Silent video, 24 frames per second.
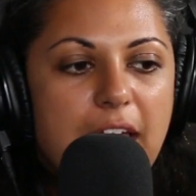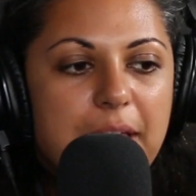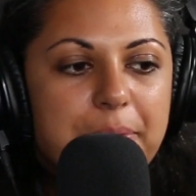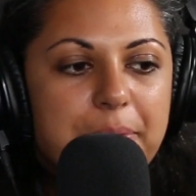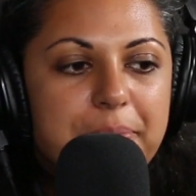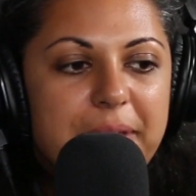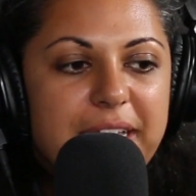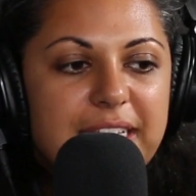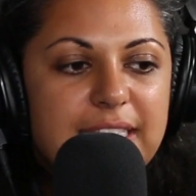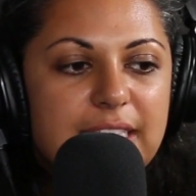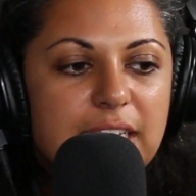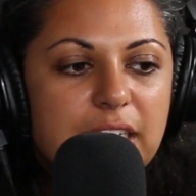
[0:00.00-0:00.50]

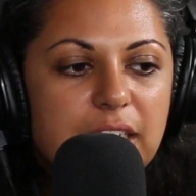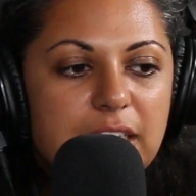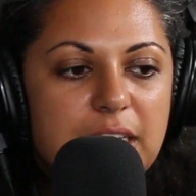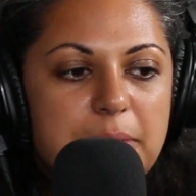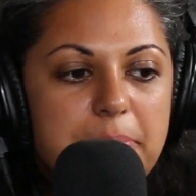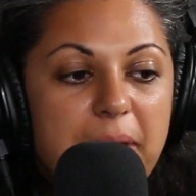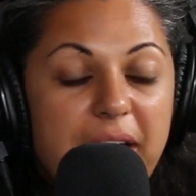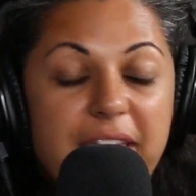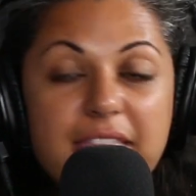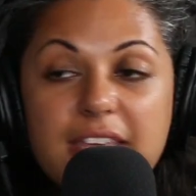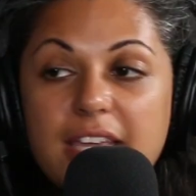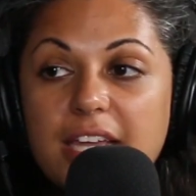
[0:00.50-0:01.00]
And basically
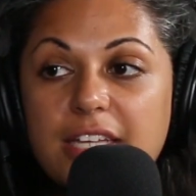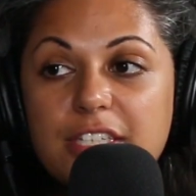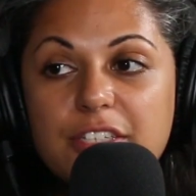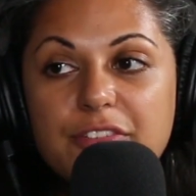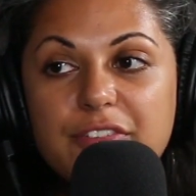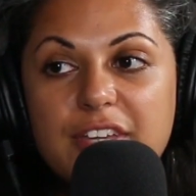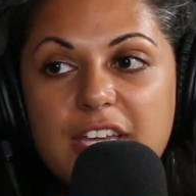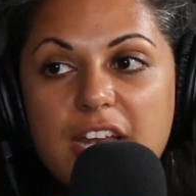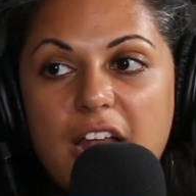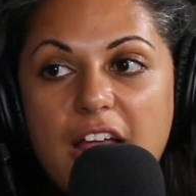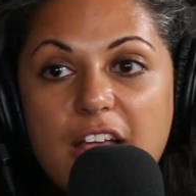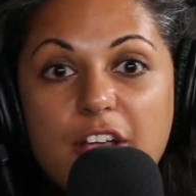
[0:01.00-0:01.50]
by the end
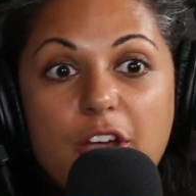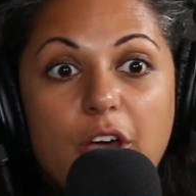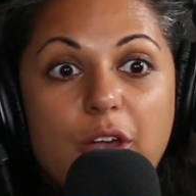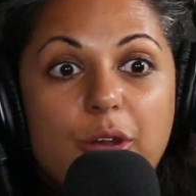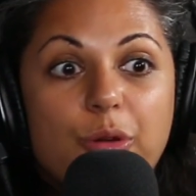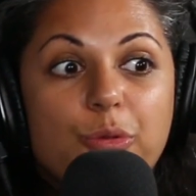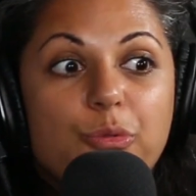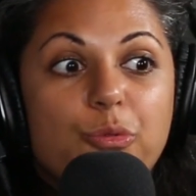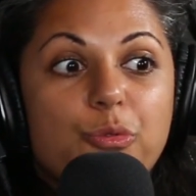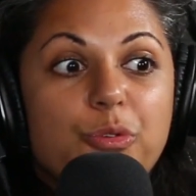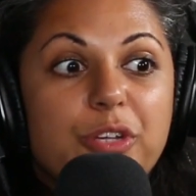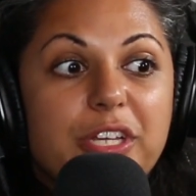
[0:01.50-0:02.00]
of it, I
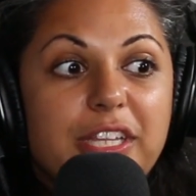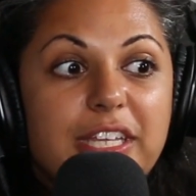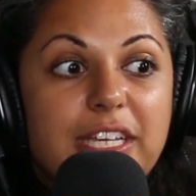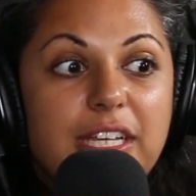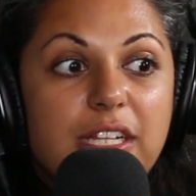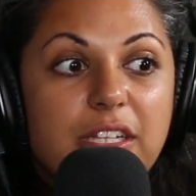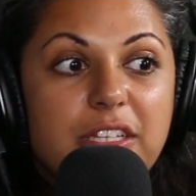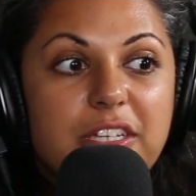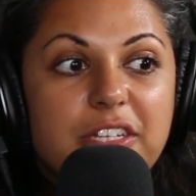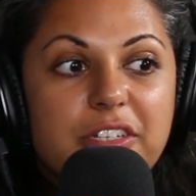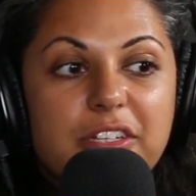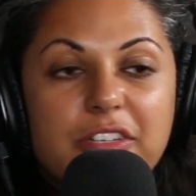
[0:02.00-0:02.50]
got a really
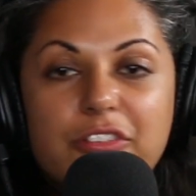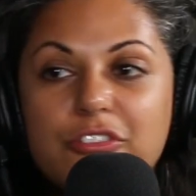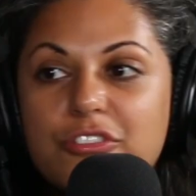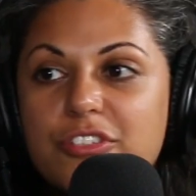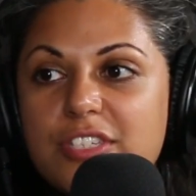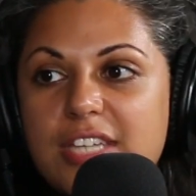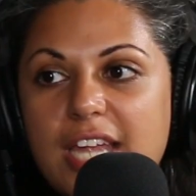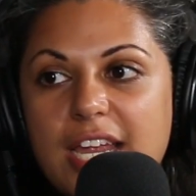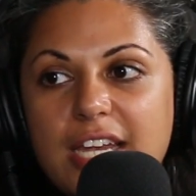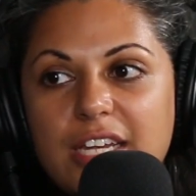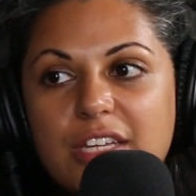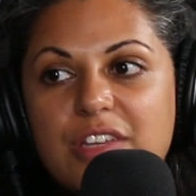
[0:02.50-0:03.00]
clear
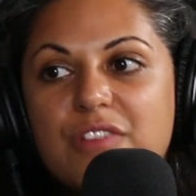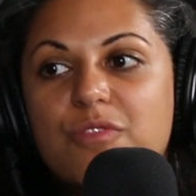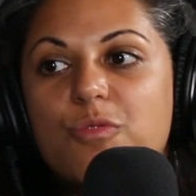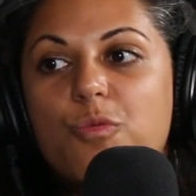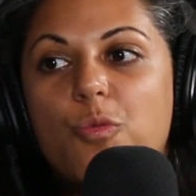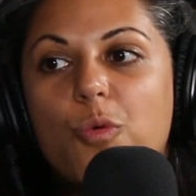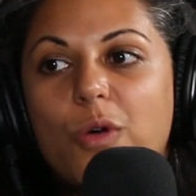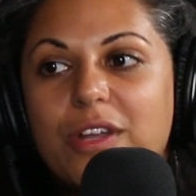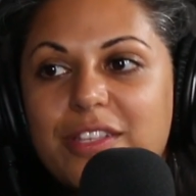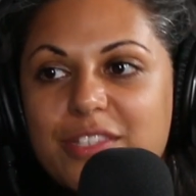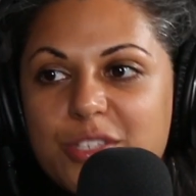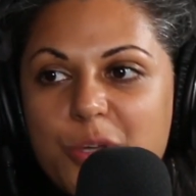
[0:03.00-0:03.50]
understanding of
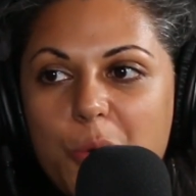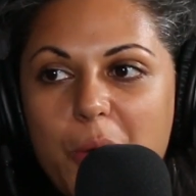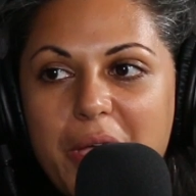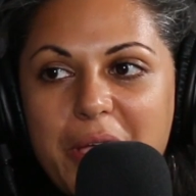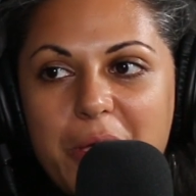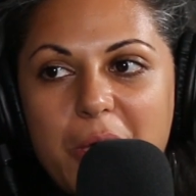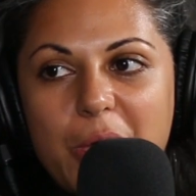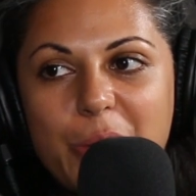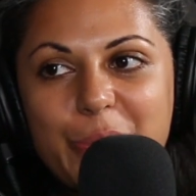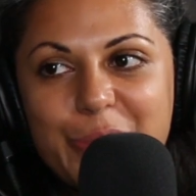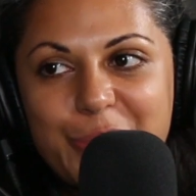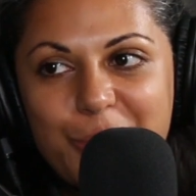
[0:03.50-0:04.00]
what's
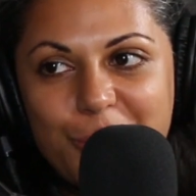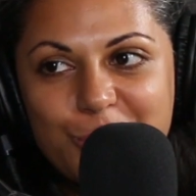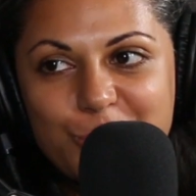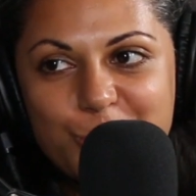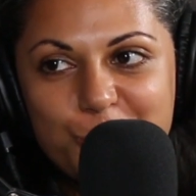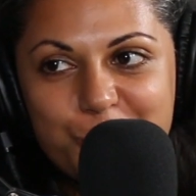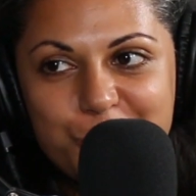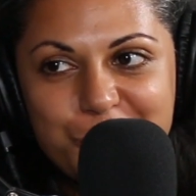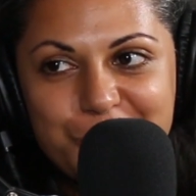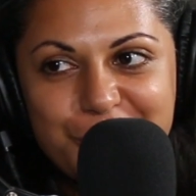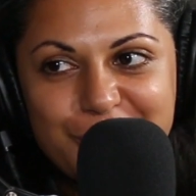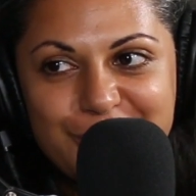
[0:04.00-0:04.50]
going on with
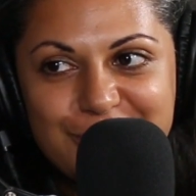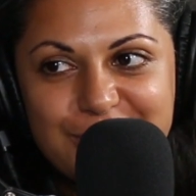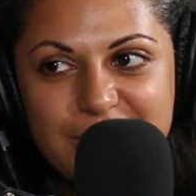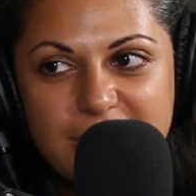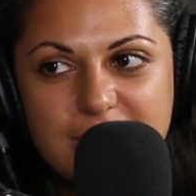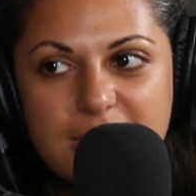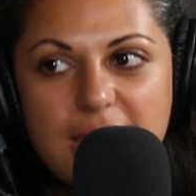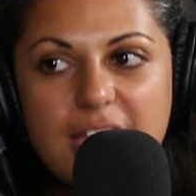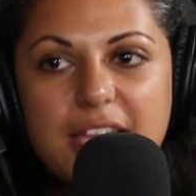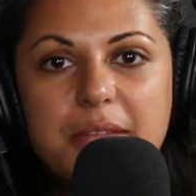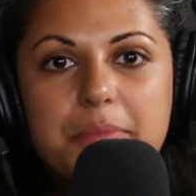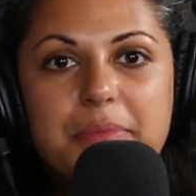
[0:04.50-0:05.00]
entrepreneurs
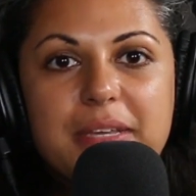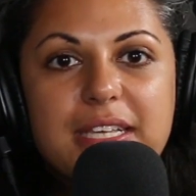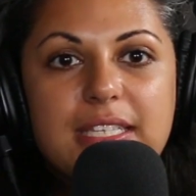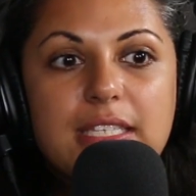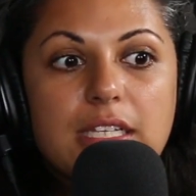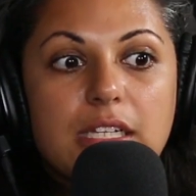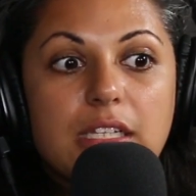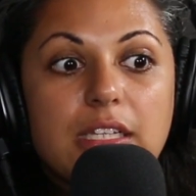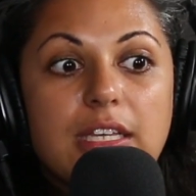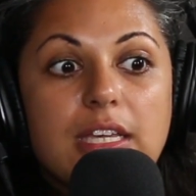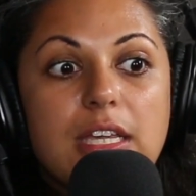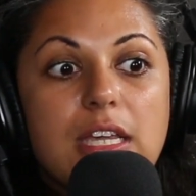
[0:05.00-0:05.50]
because I had
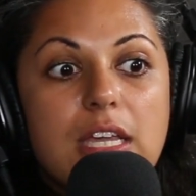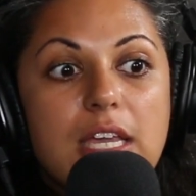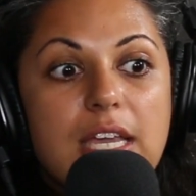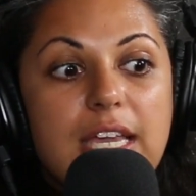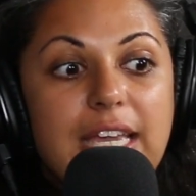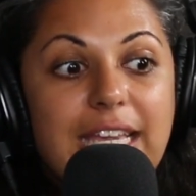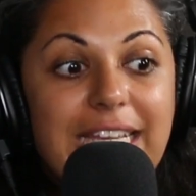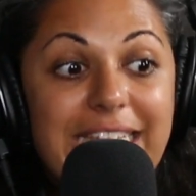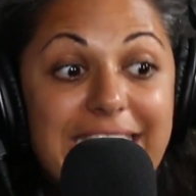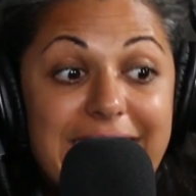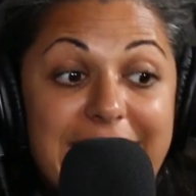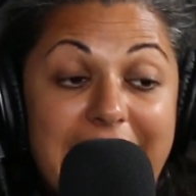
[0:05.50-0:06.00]
basically
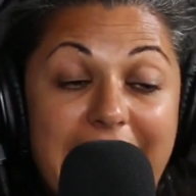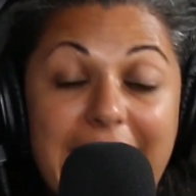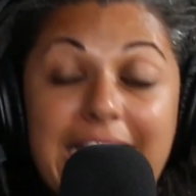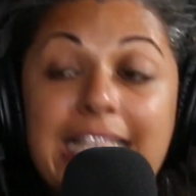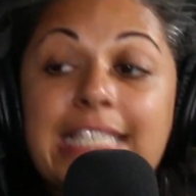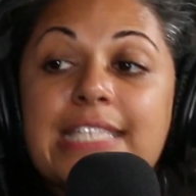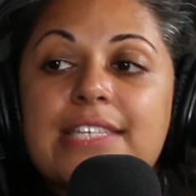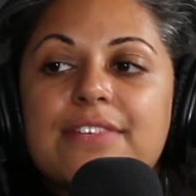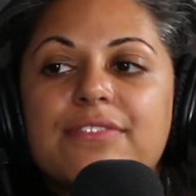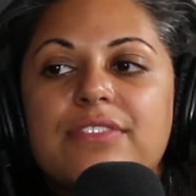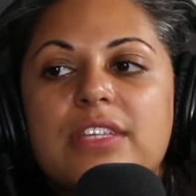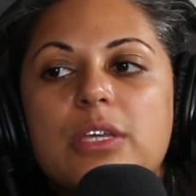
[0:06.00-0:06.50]

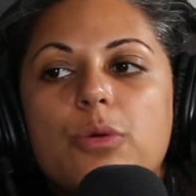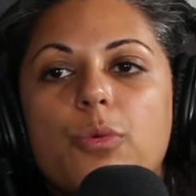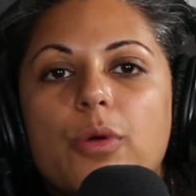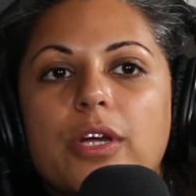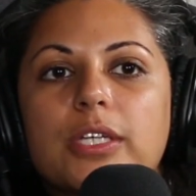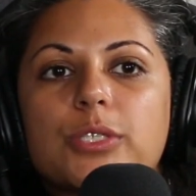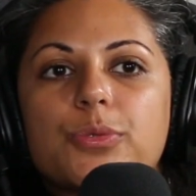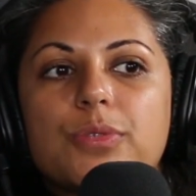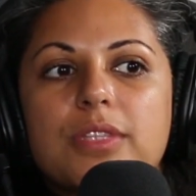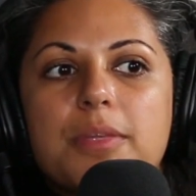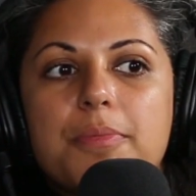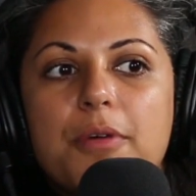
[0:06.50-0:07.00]
intensively
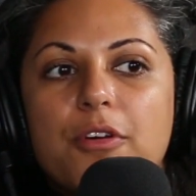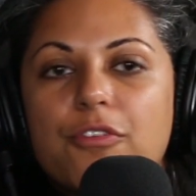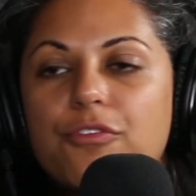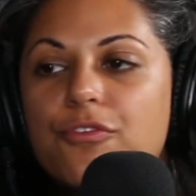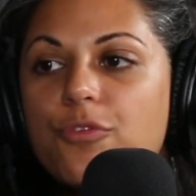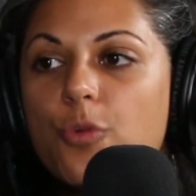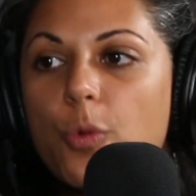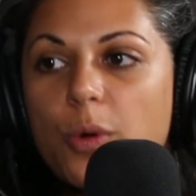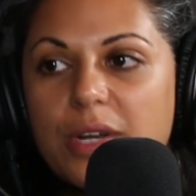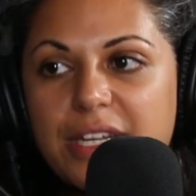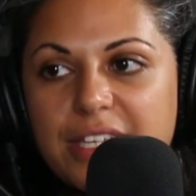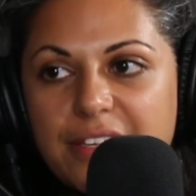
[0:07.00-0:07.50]
worked with about
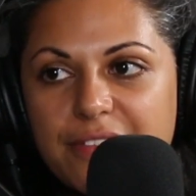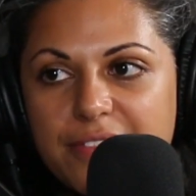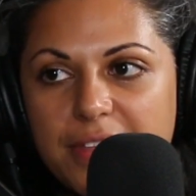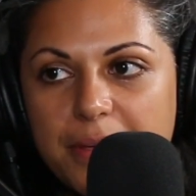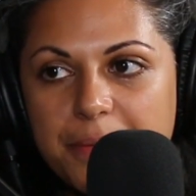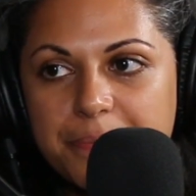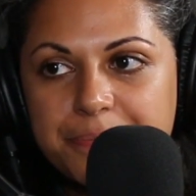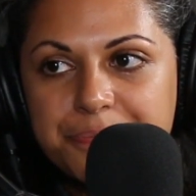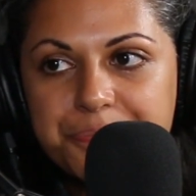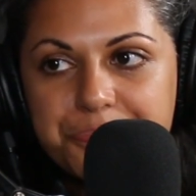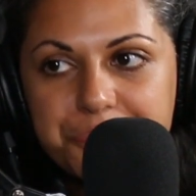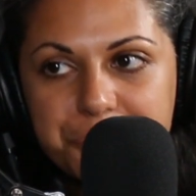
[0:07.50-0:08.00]
40 of
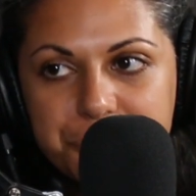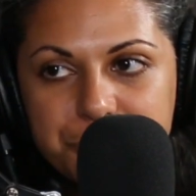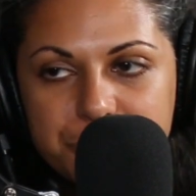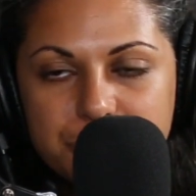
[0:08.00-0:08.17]
them.